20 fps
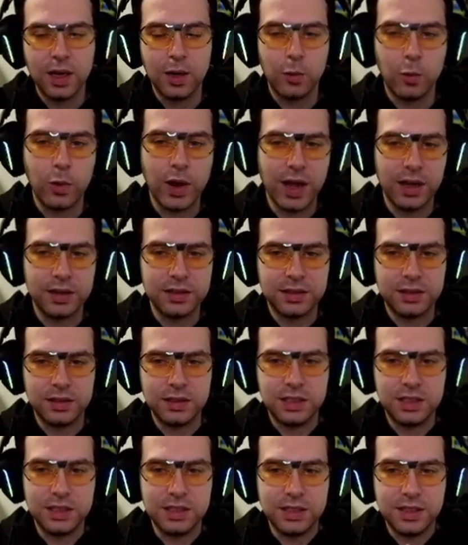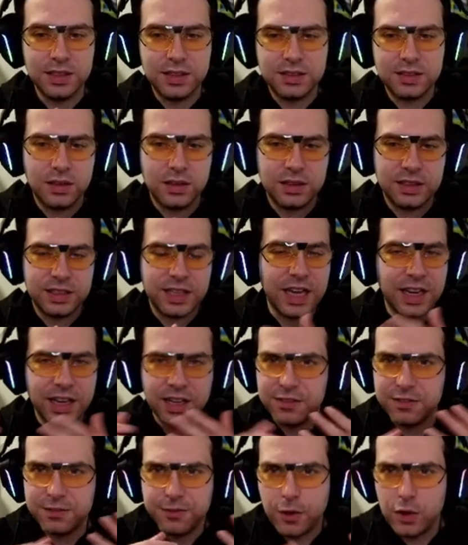when he is getting
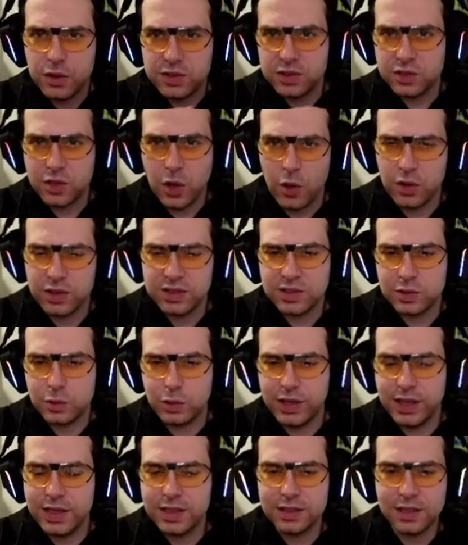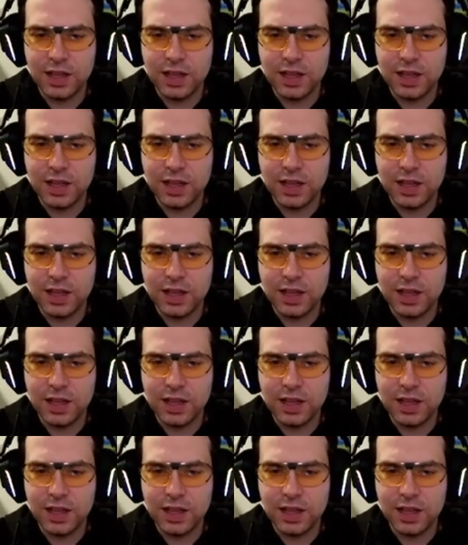the first turns to hit.